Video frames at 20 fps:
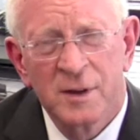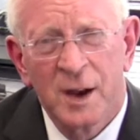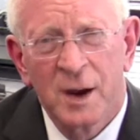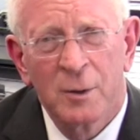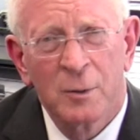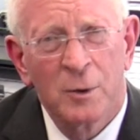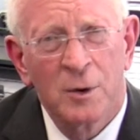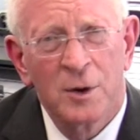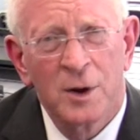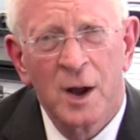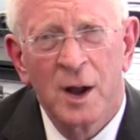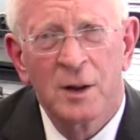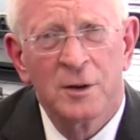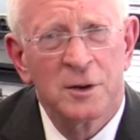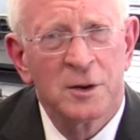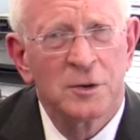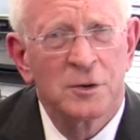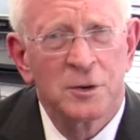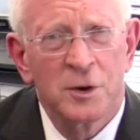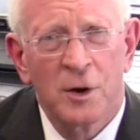that were not
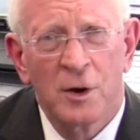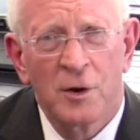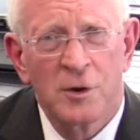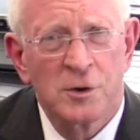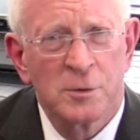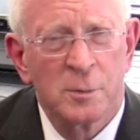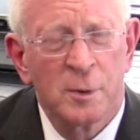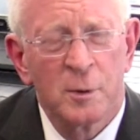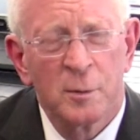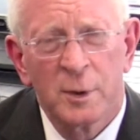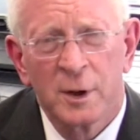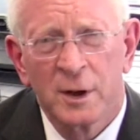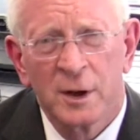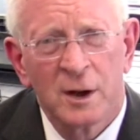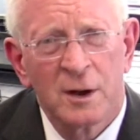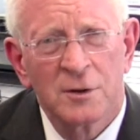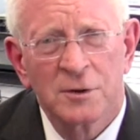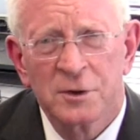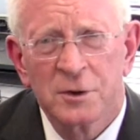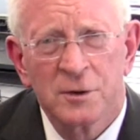dischargeable
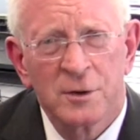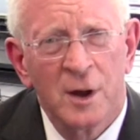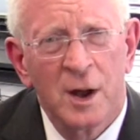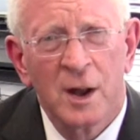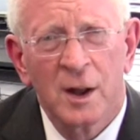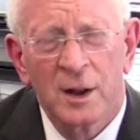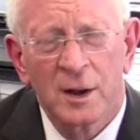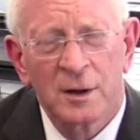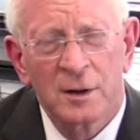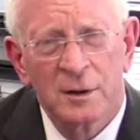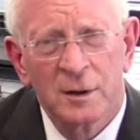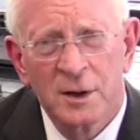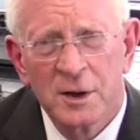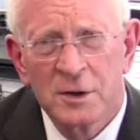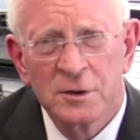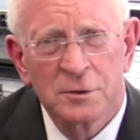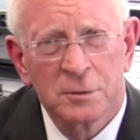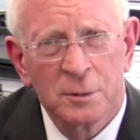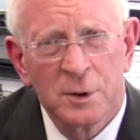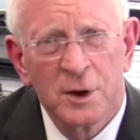because they're not at
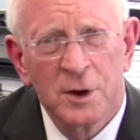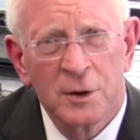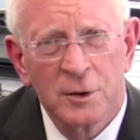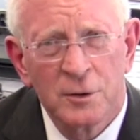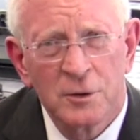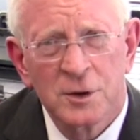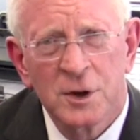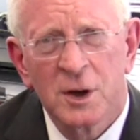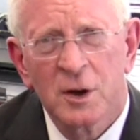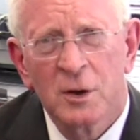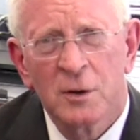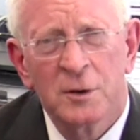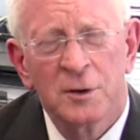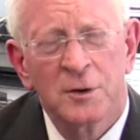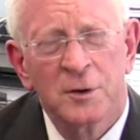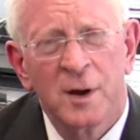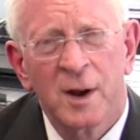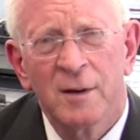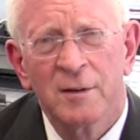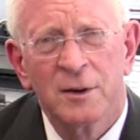least 3 years old
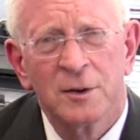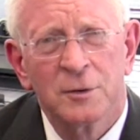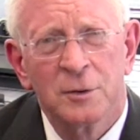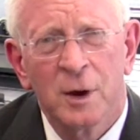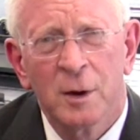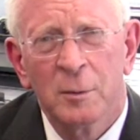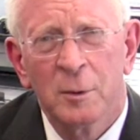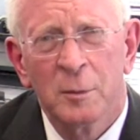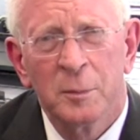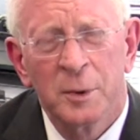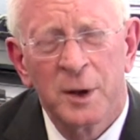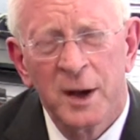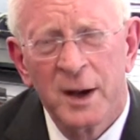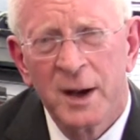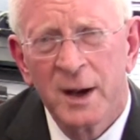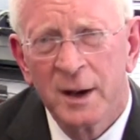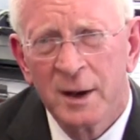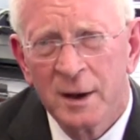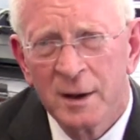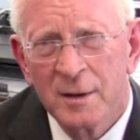and you're having trouble
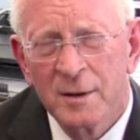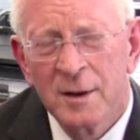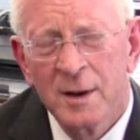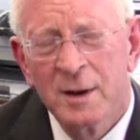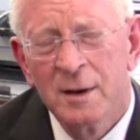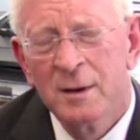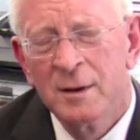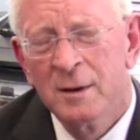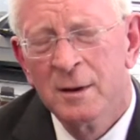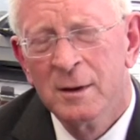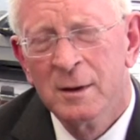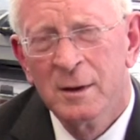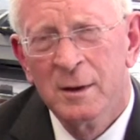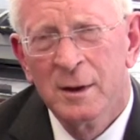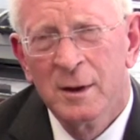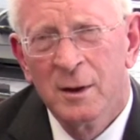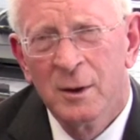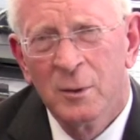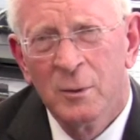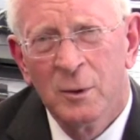paying it.
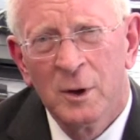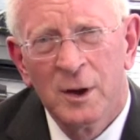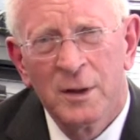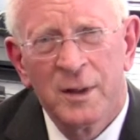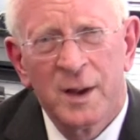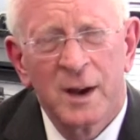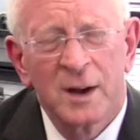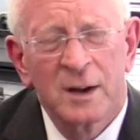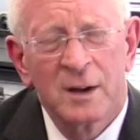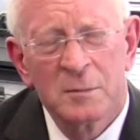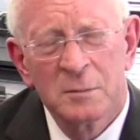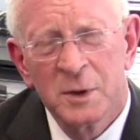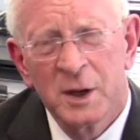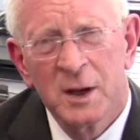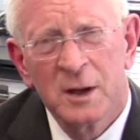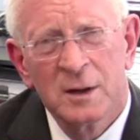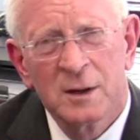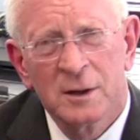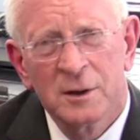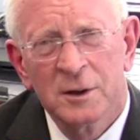Well, that can
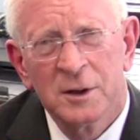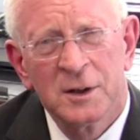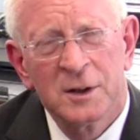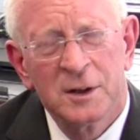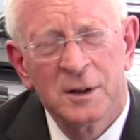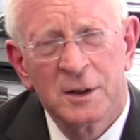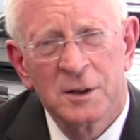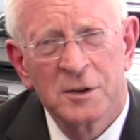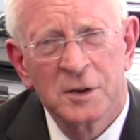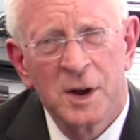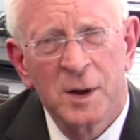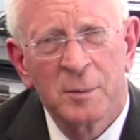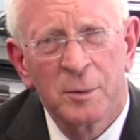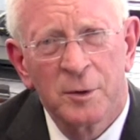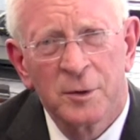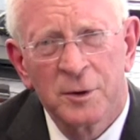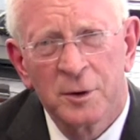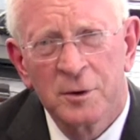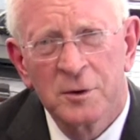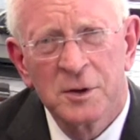be included in the
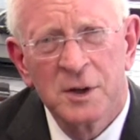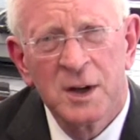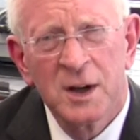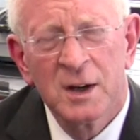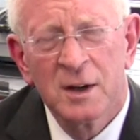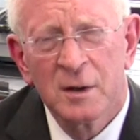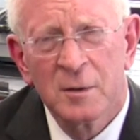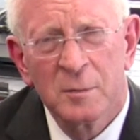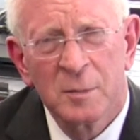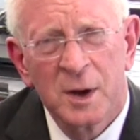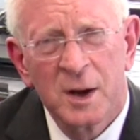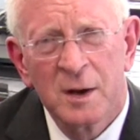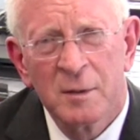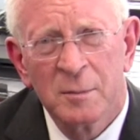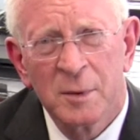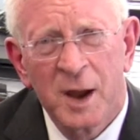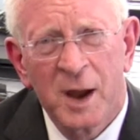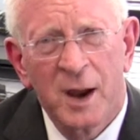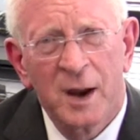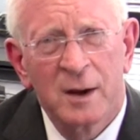Chapter 13 and
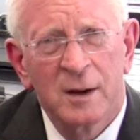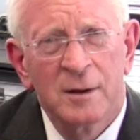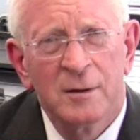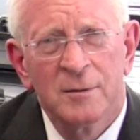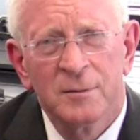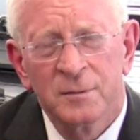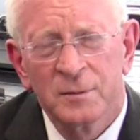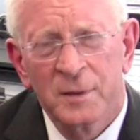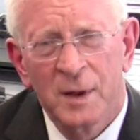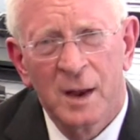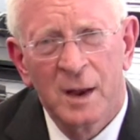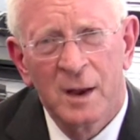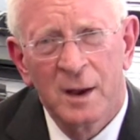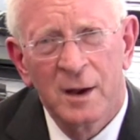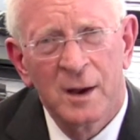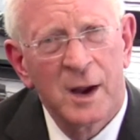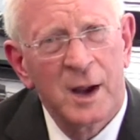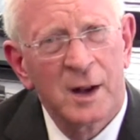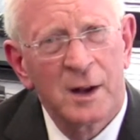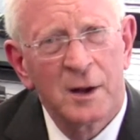paid back
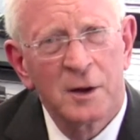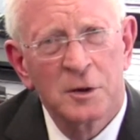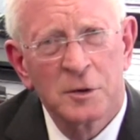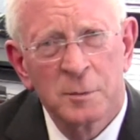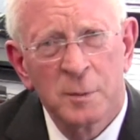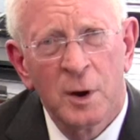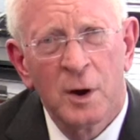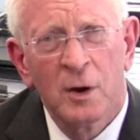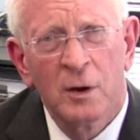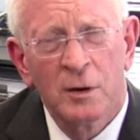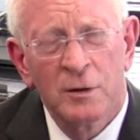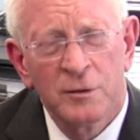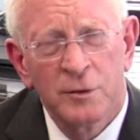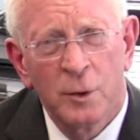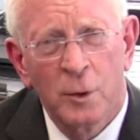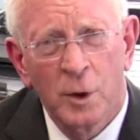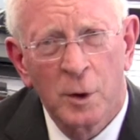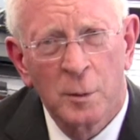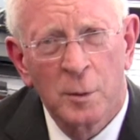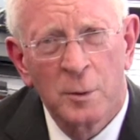at a small
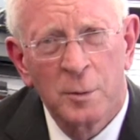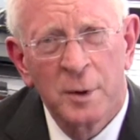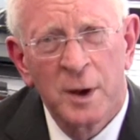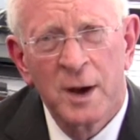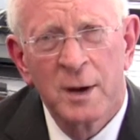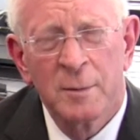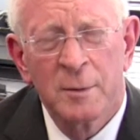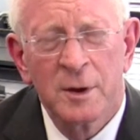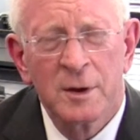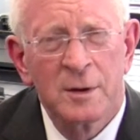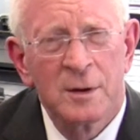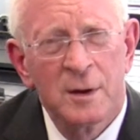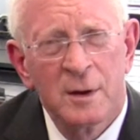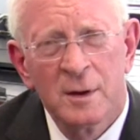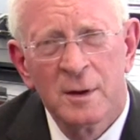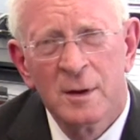affordable payment